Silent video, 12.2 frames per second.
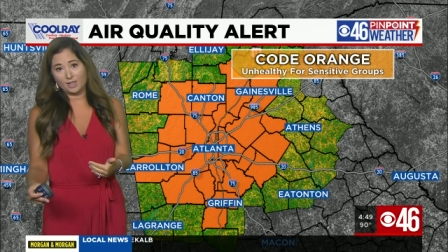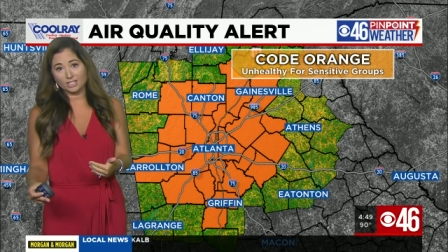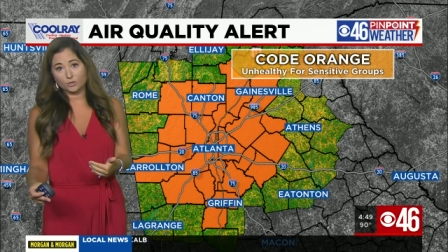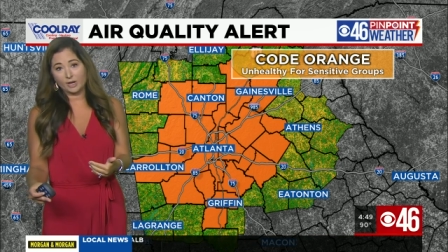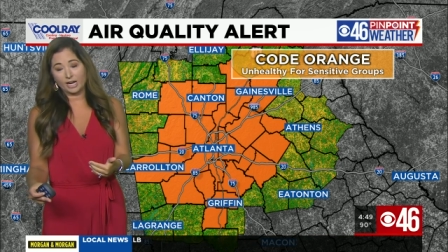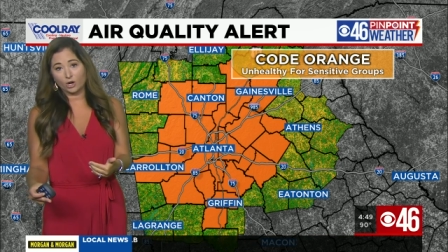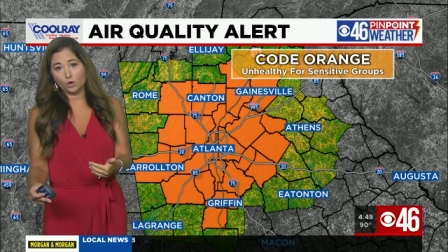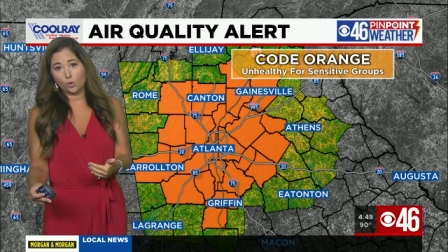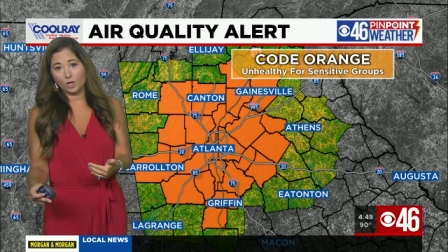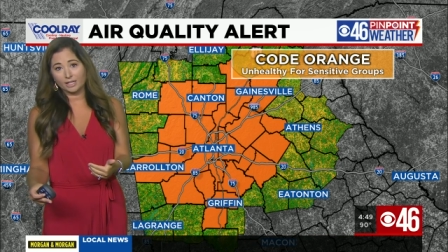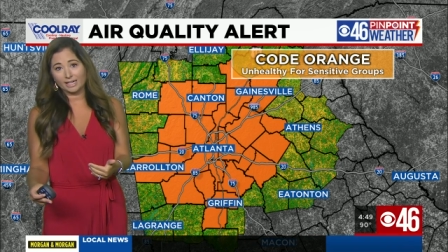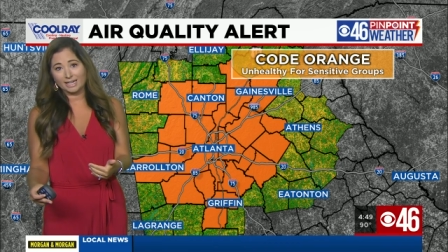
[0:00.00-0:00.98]
That's when air
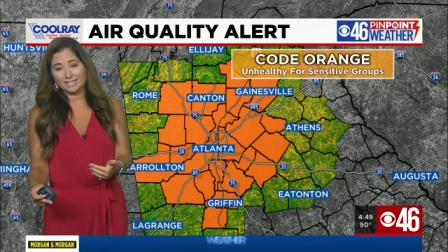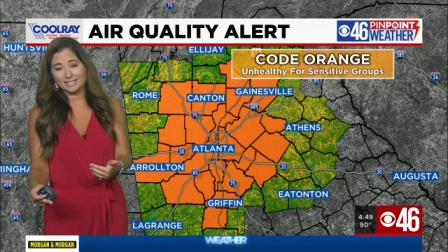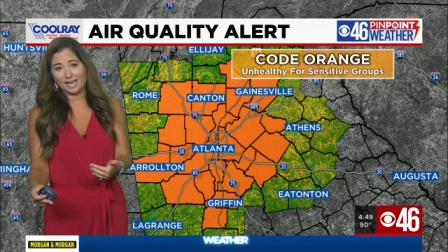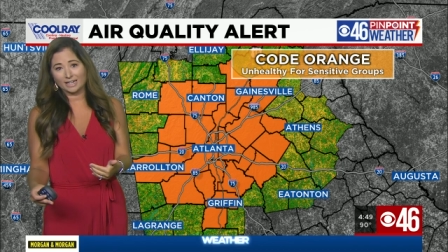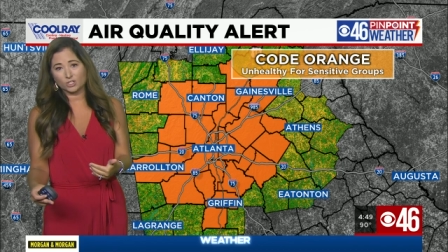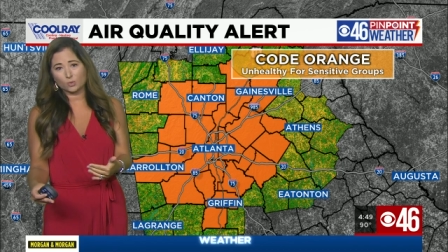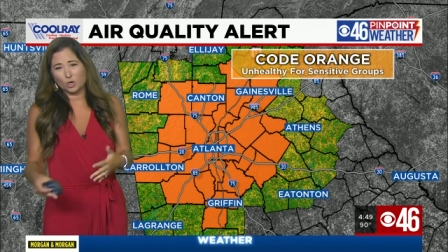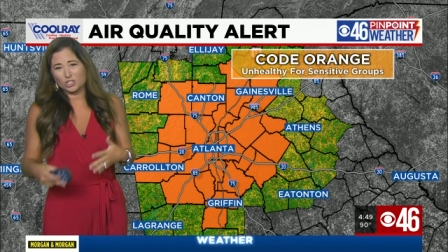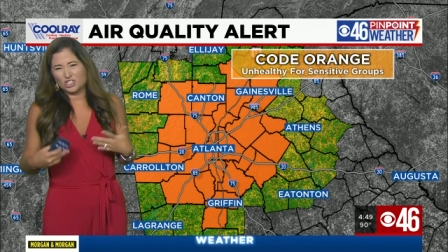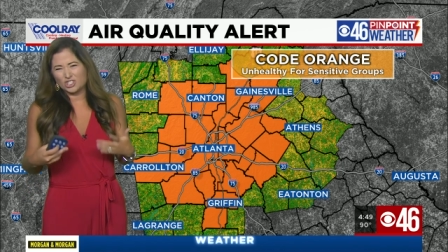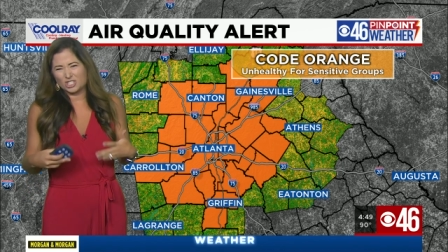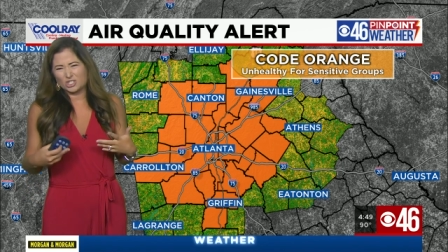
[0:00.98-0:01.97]
quality is at its
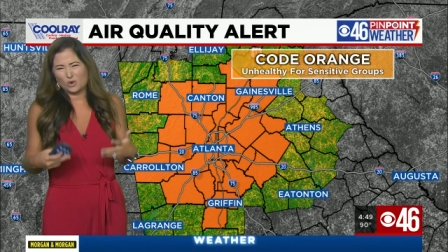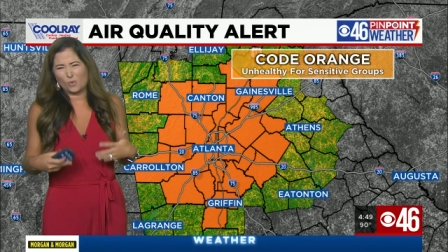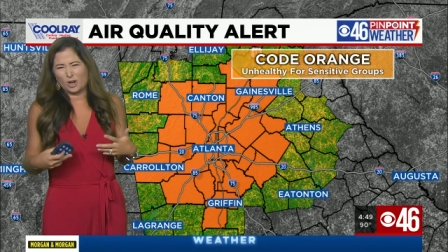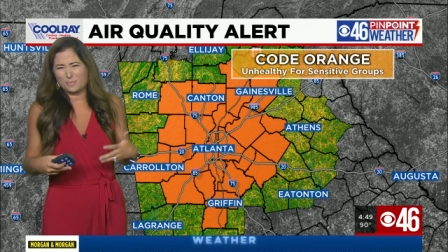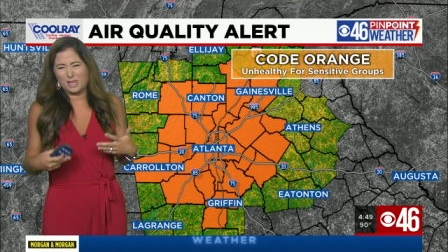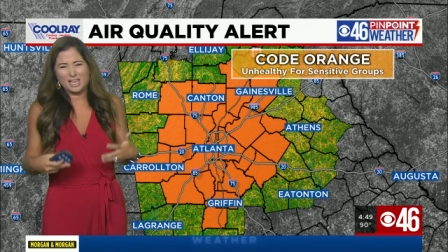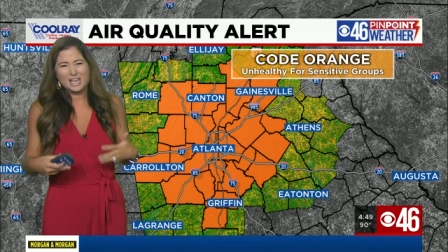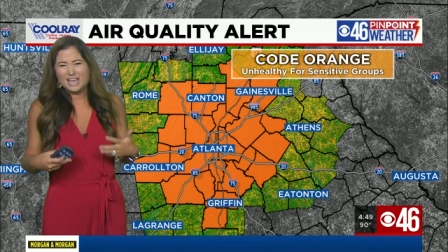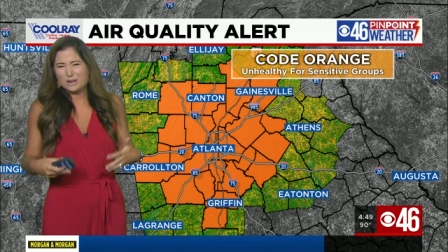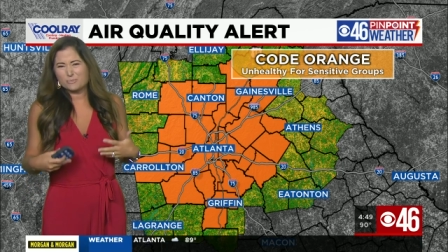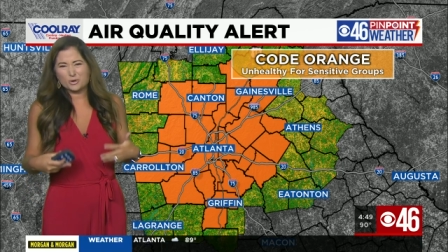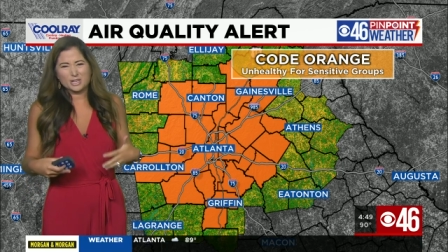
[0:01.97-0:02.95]
worst. You just don't want to be
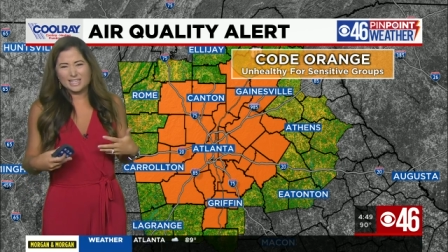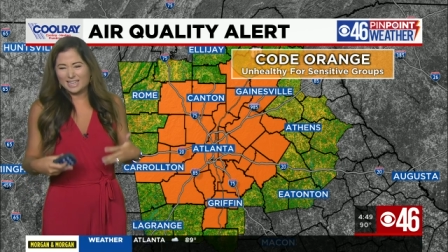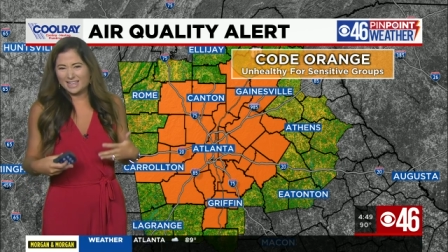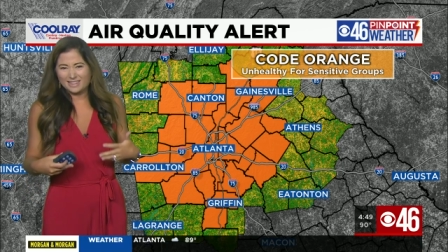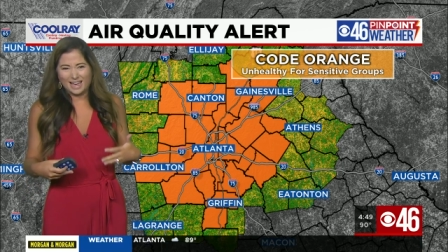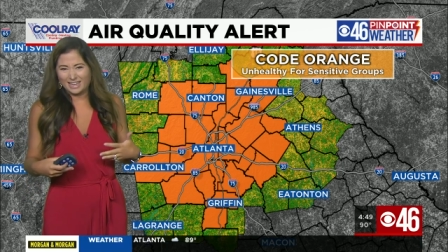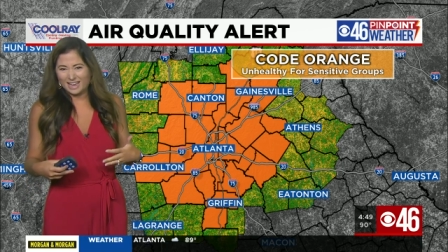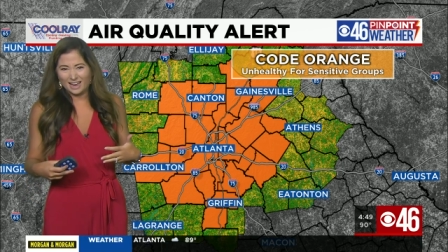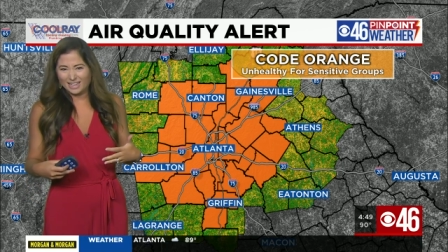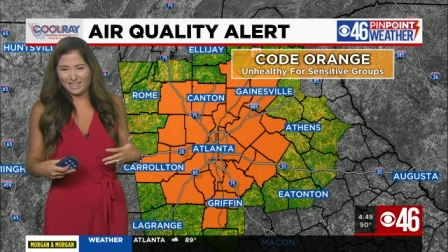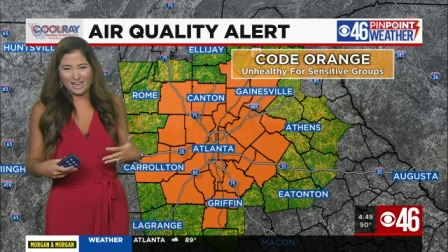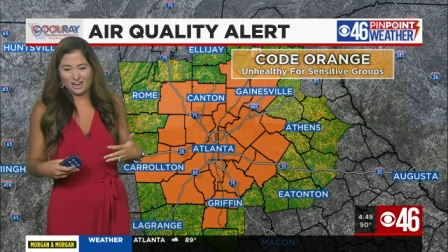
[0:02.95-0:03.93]
breathing in that
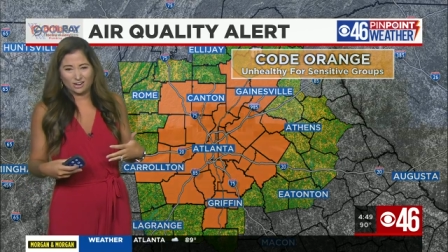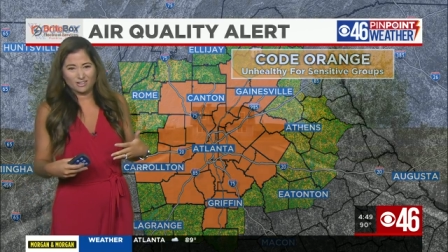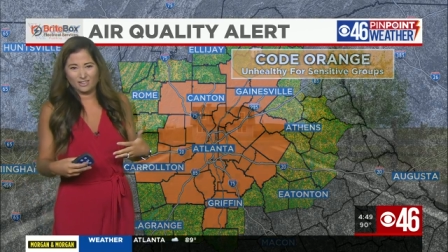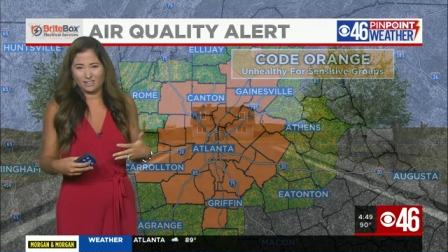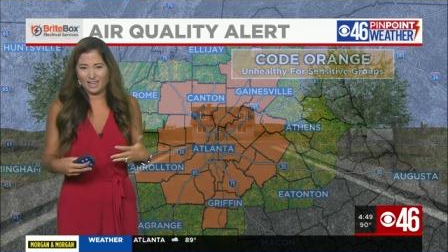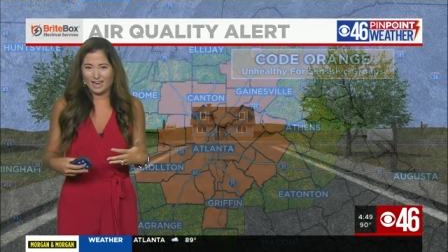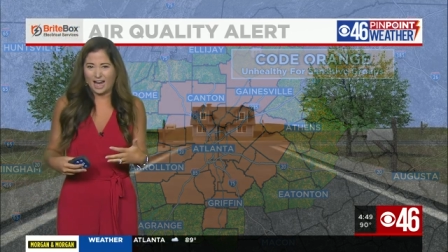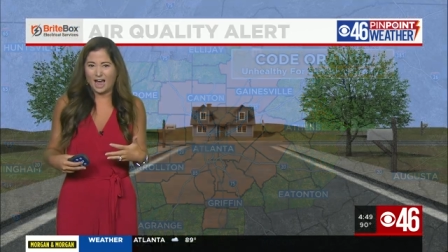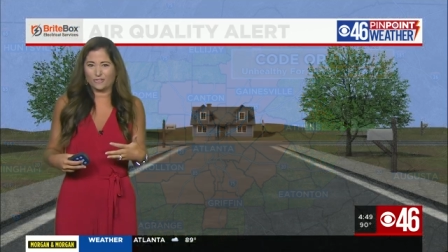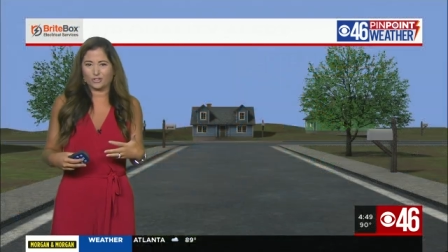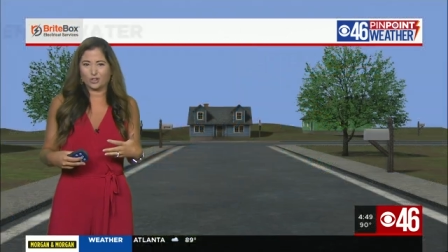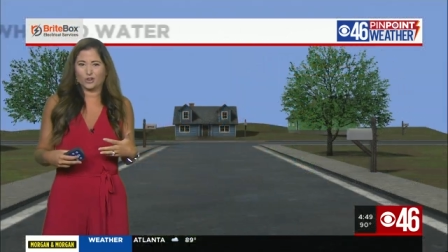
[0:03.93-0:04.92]
yucky air in the late
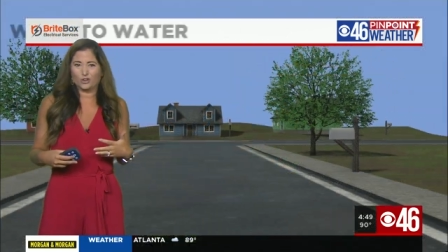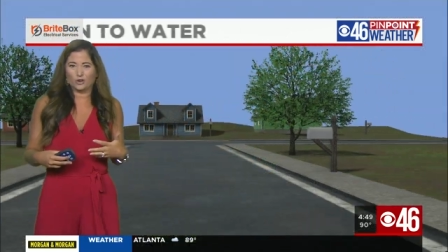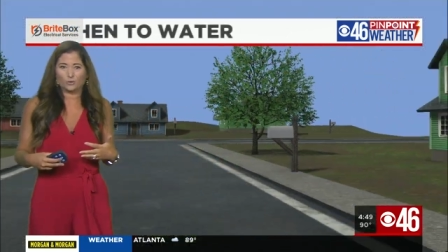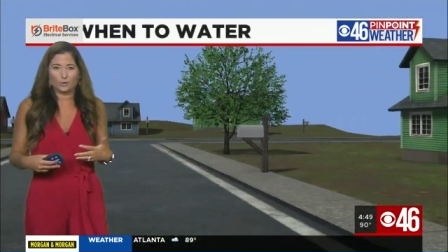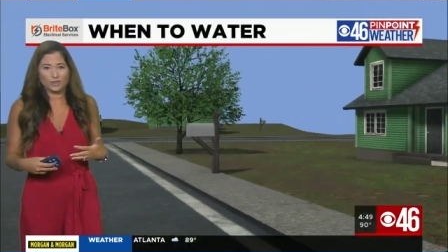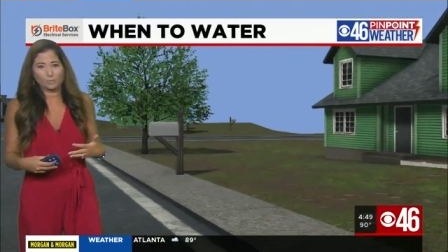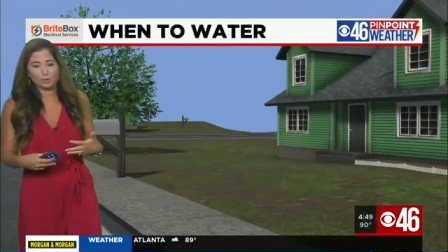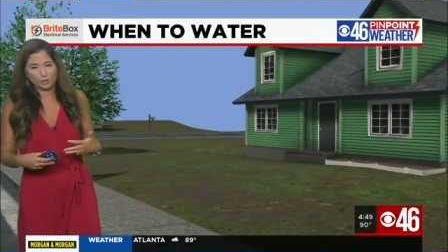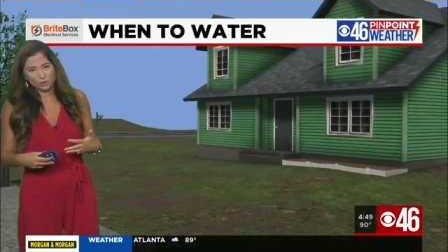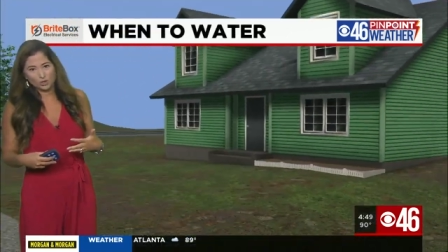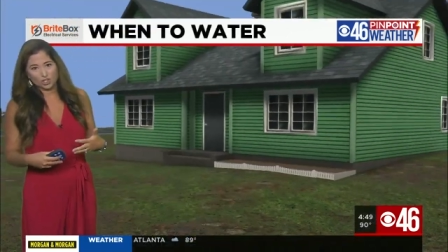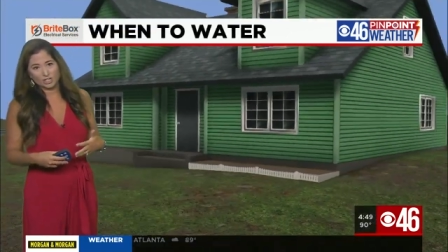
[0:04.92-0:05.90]
afternoon when the
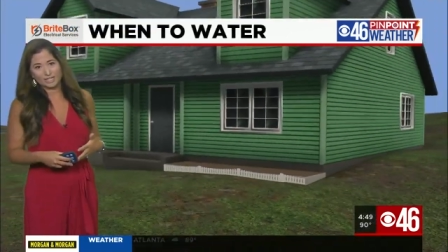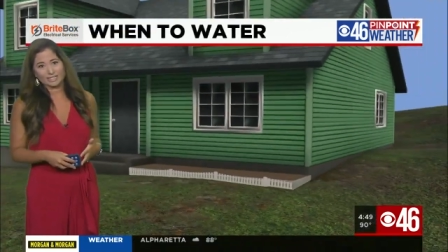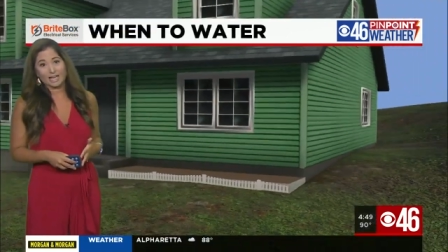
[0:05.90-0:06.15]
pollution is